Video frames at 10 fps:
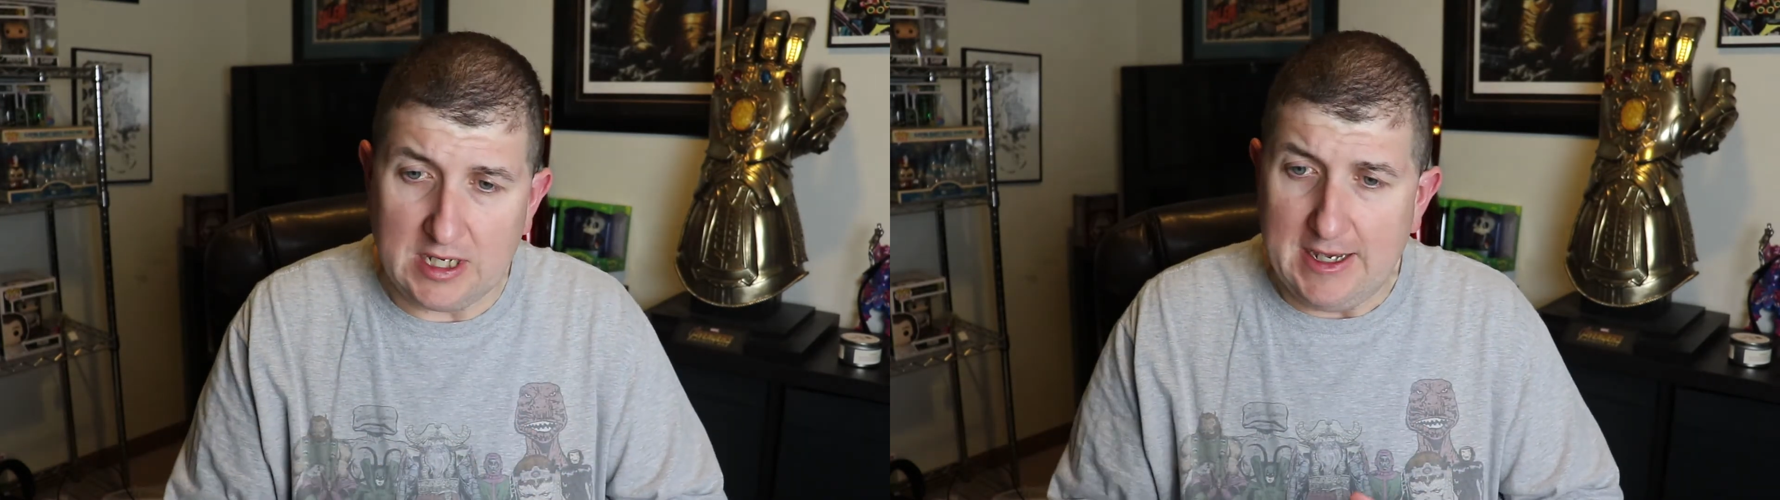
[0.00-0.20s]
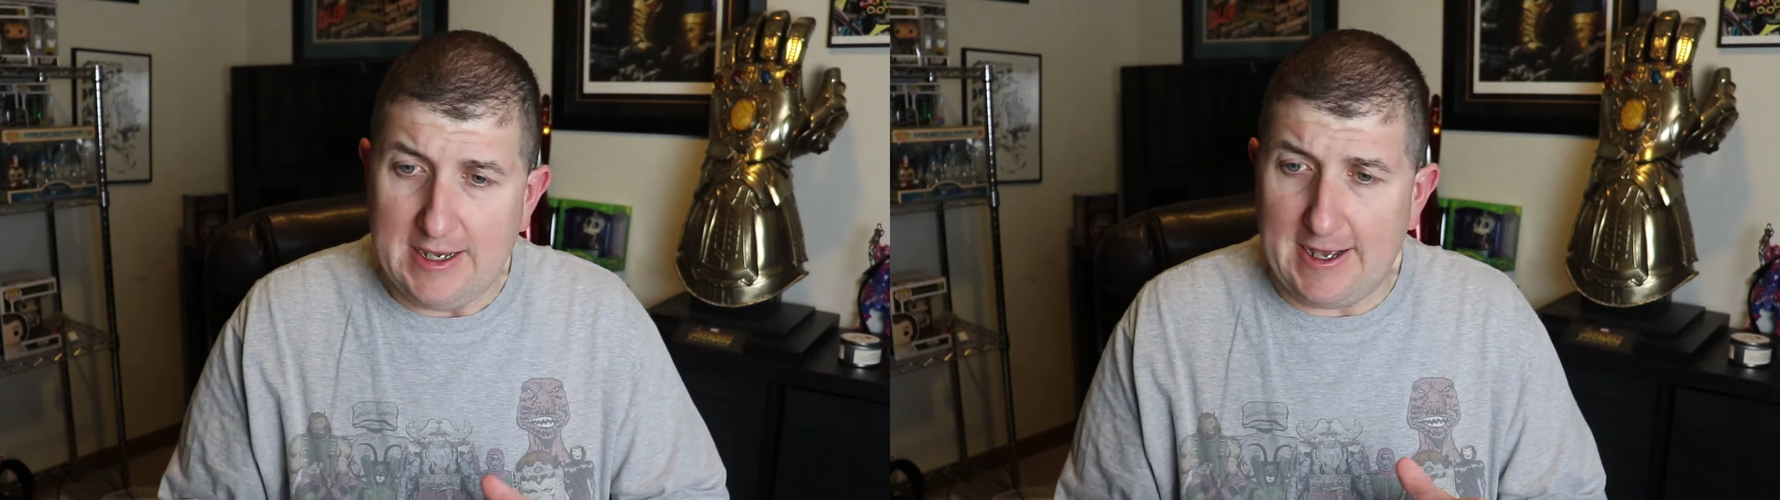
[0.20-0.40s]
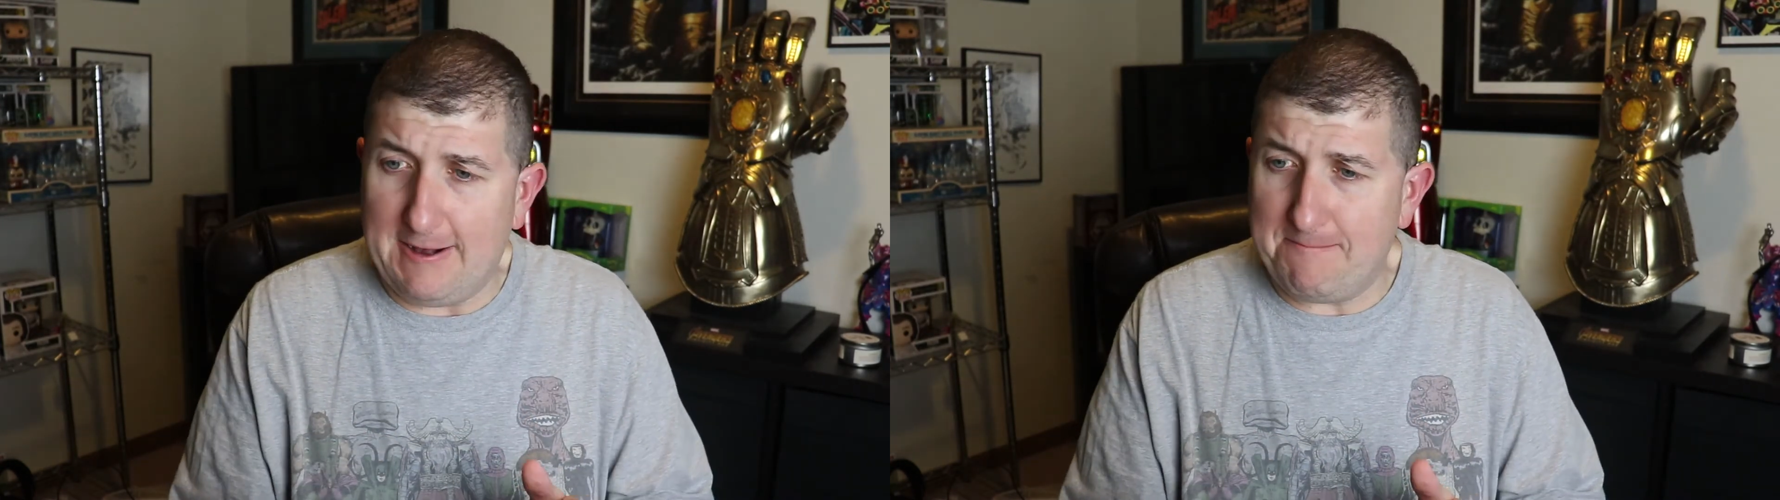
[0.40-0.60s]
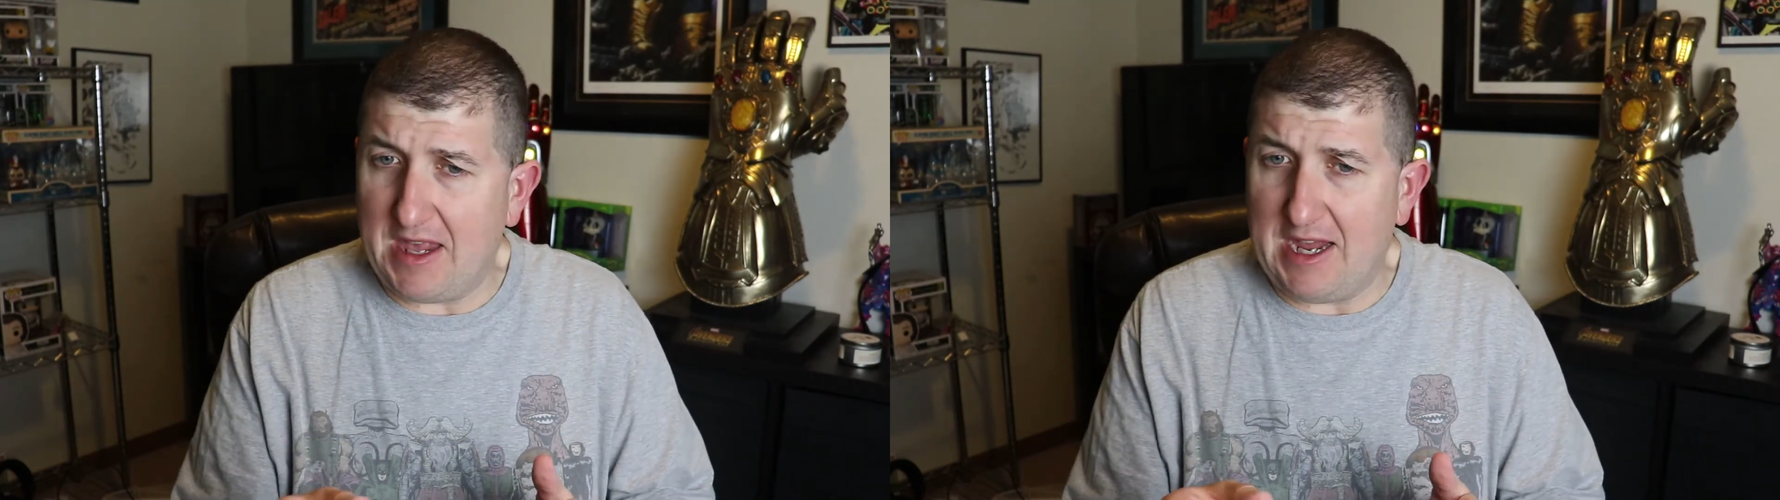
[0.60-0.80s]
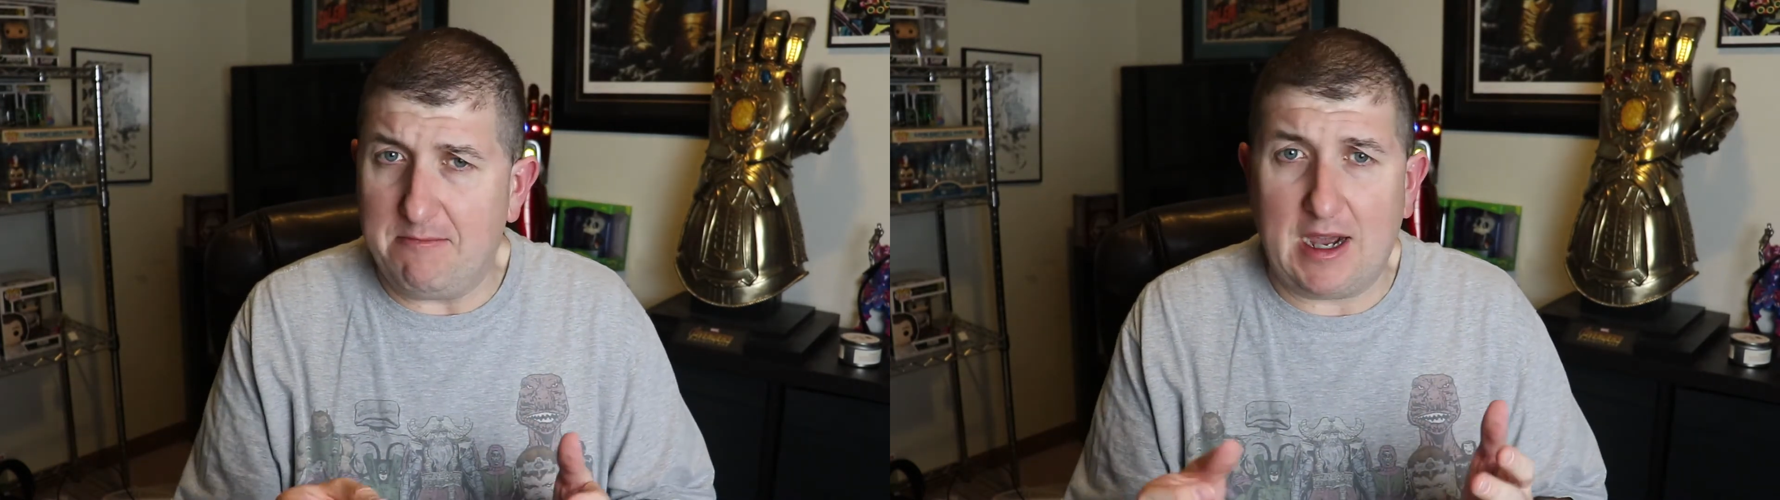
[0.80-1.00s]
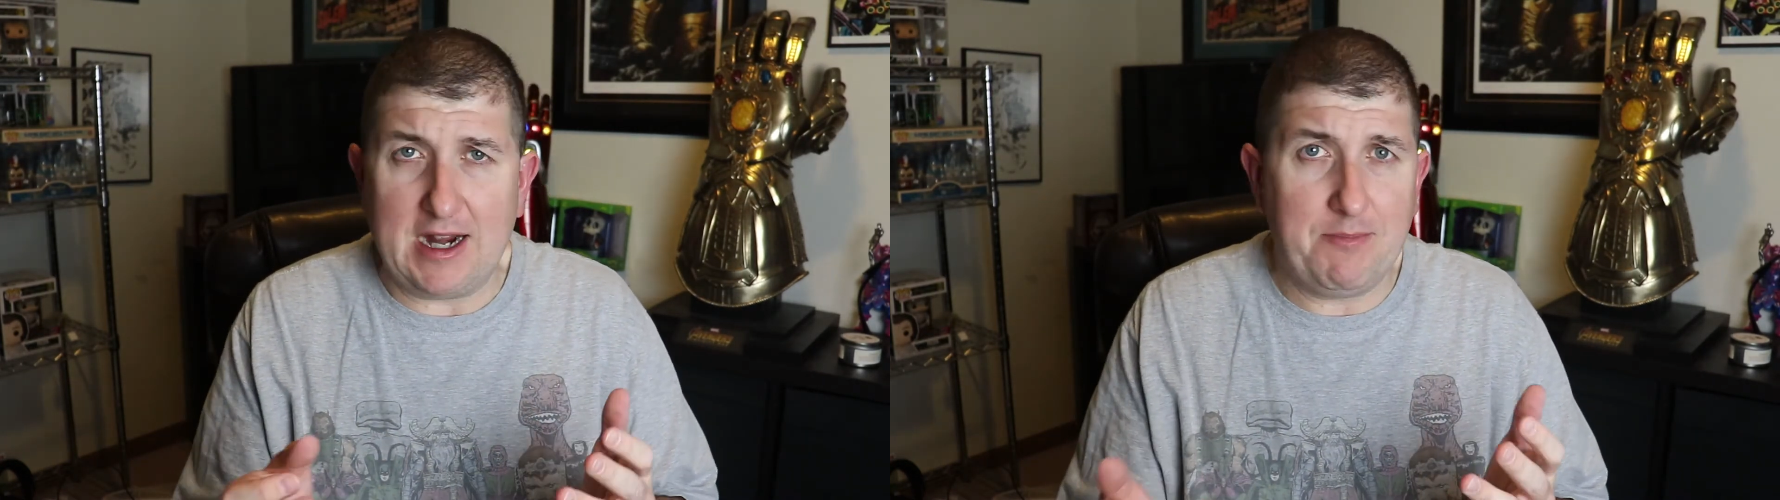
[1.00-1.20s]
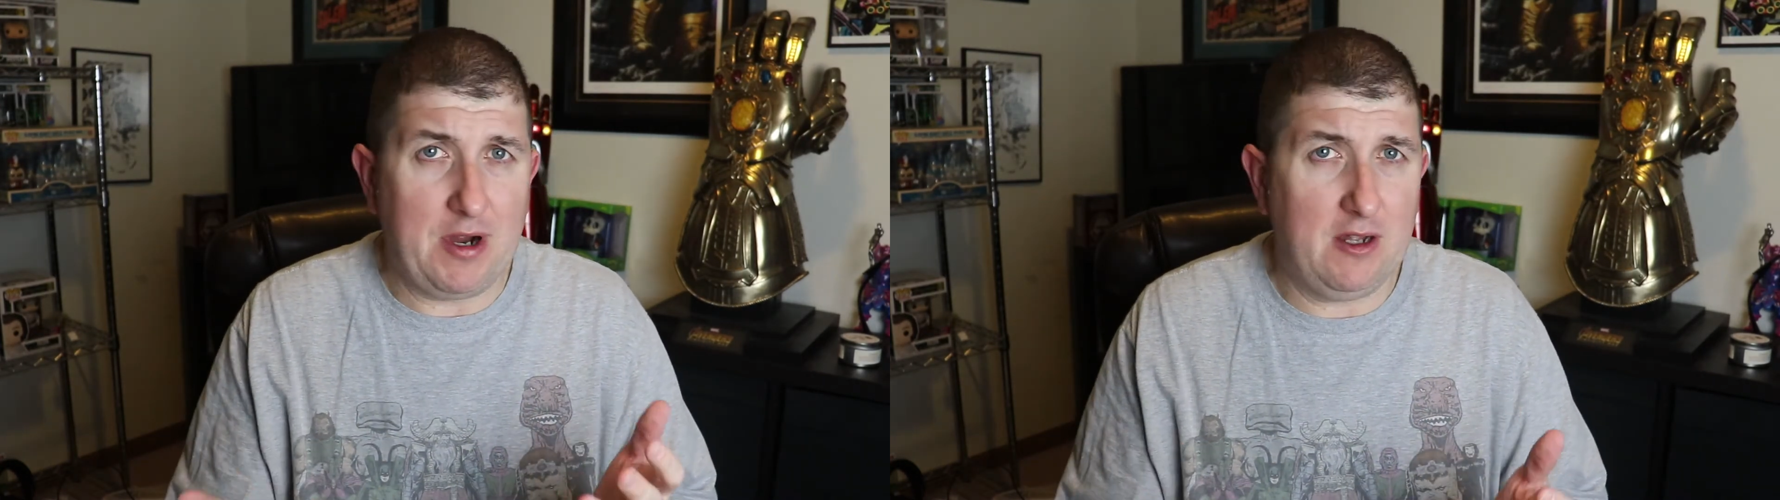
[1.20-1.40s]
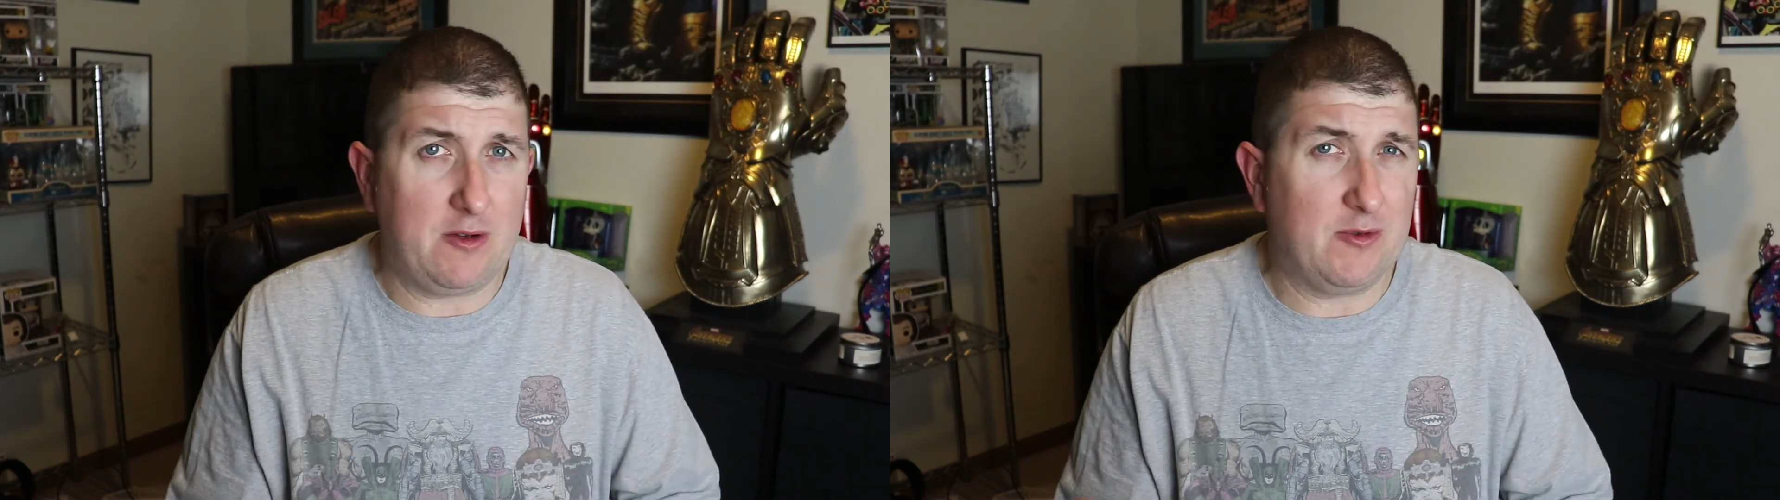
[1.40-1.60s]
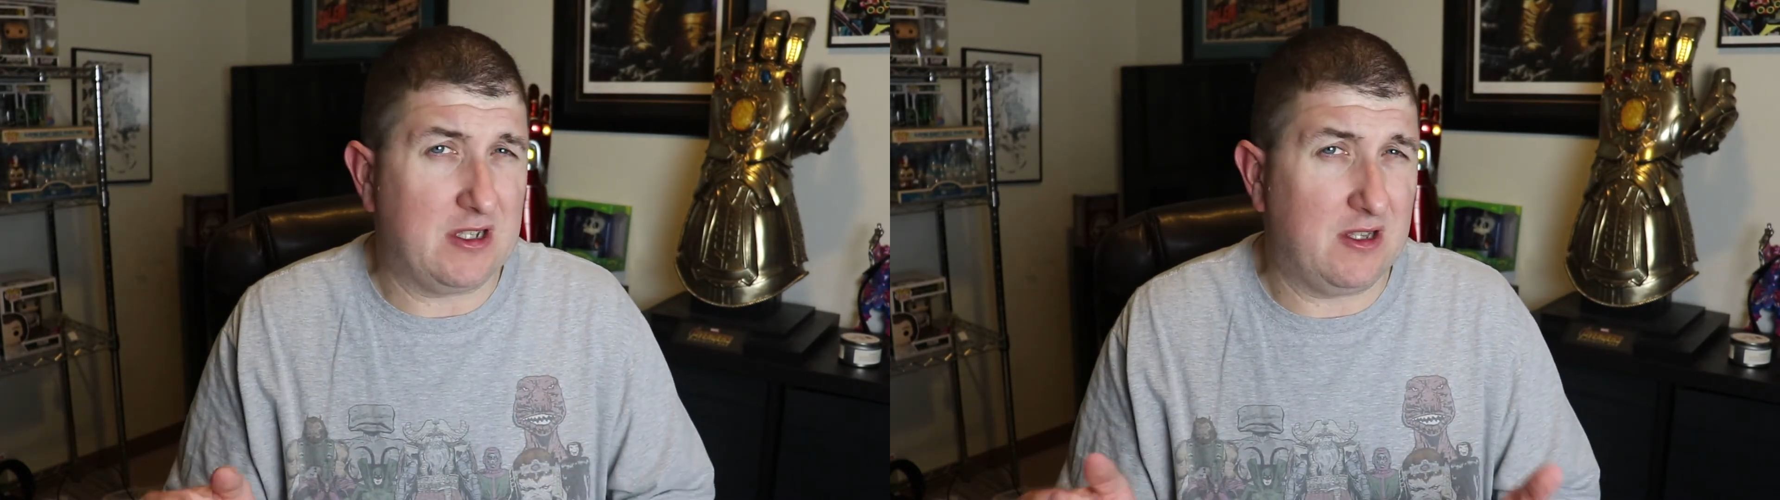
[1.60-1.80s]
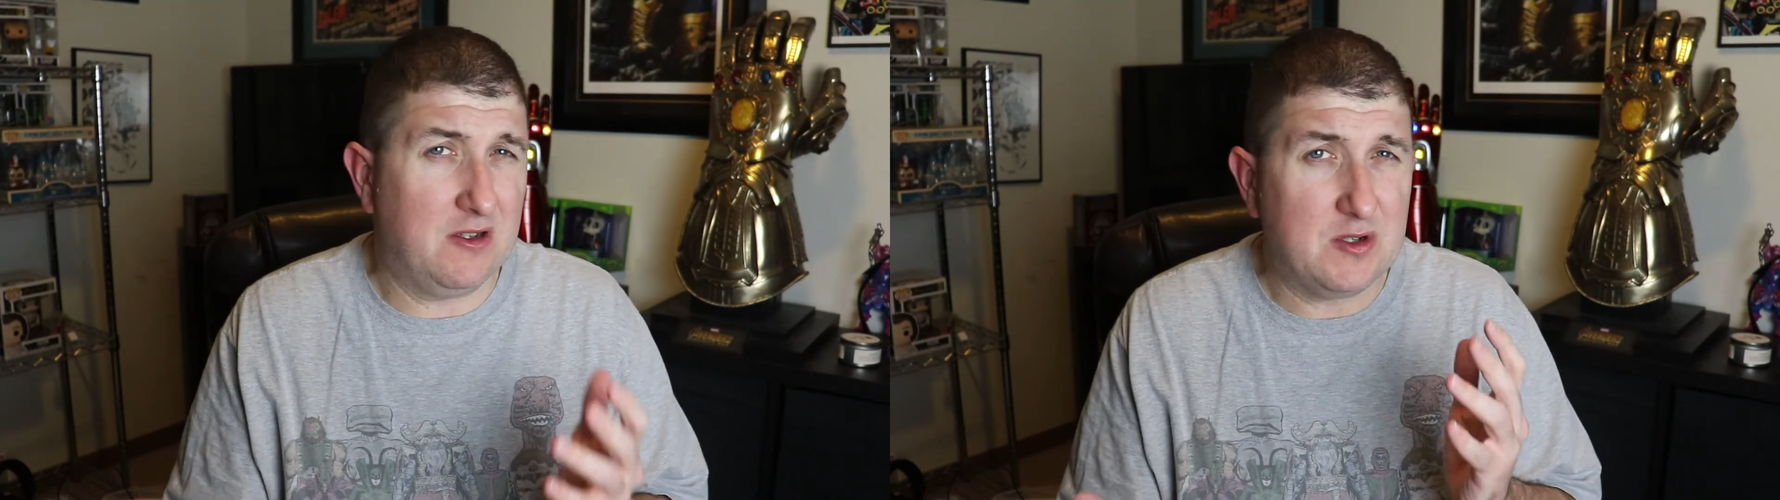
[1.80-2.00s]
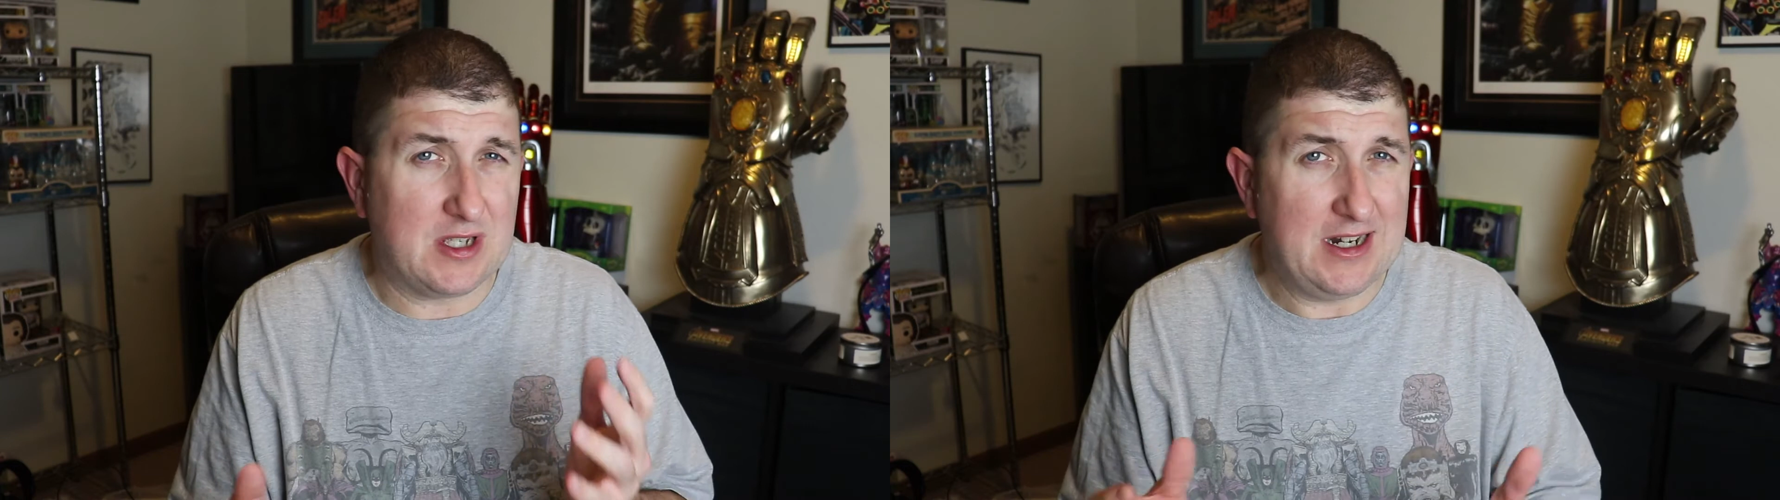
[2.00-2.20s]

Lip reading: And mine apparently was loose.